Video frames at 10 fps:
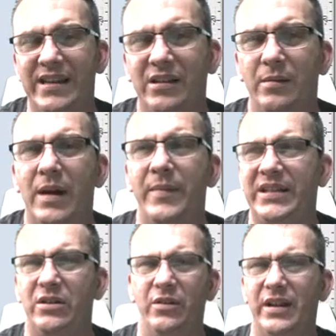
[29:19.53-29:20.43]
on my
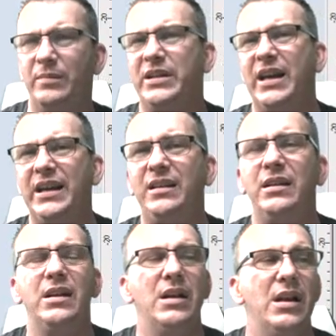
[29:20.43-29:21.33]
material that I'm cutting.
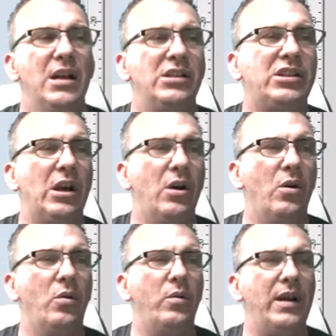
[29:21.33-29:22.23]

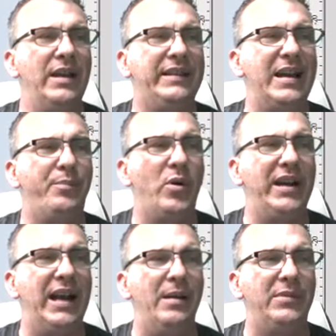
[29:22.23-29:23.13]
So at that point,
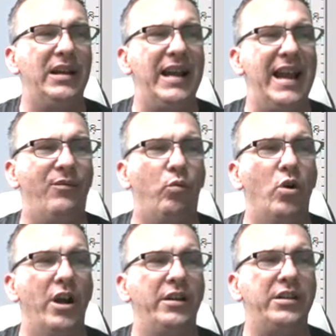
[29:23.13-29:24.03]
I'm going to have
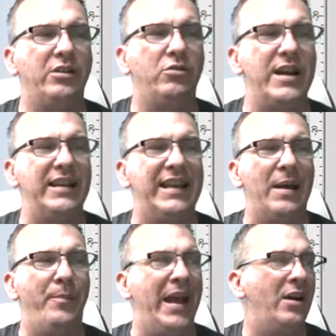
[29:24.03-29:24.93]
wood to create that
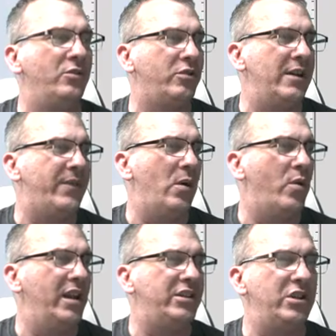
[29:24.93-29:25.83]
boundary if I
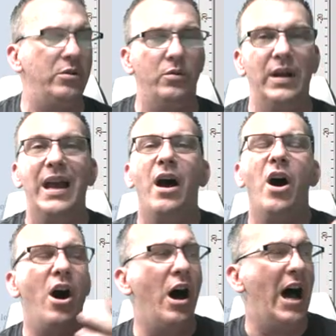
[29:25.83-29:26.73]
wanted to
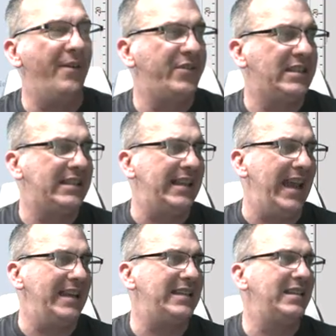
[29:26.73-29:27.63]

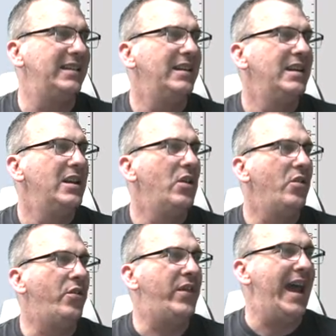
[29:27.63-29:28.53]
offset
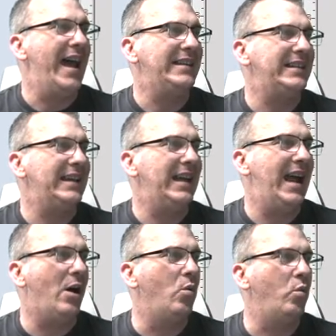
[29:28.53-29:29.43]
that
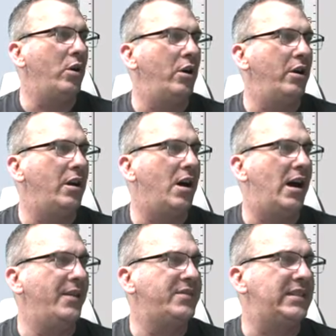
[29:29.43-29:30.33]
outward
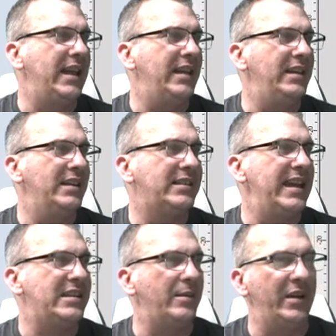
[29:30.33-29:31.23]
offset. In this
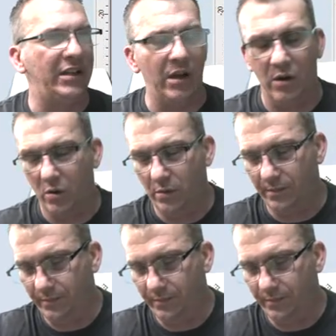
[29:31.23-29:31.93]
case, I'm going to go